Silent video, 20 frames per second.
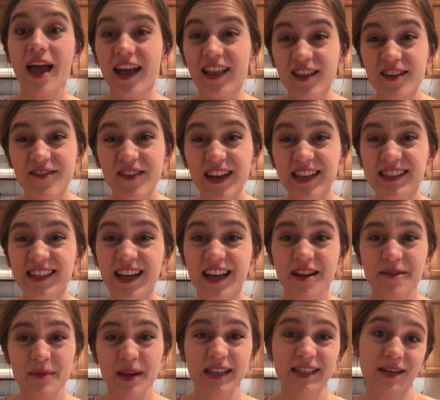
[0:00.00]
elevates it
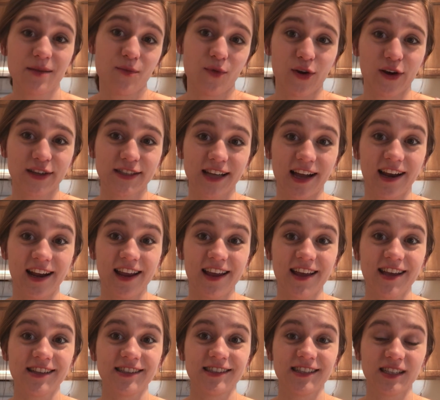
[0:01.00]
and makes it more exciting
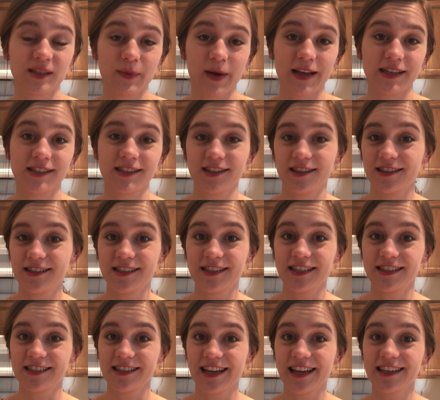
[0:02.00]
is the spices and the
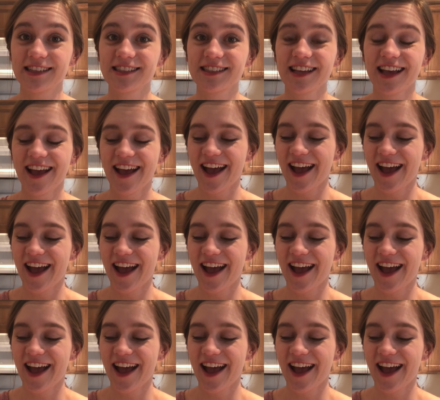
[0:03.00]
seasonings.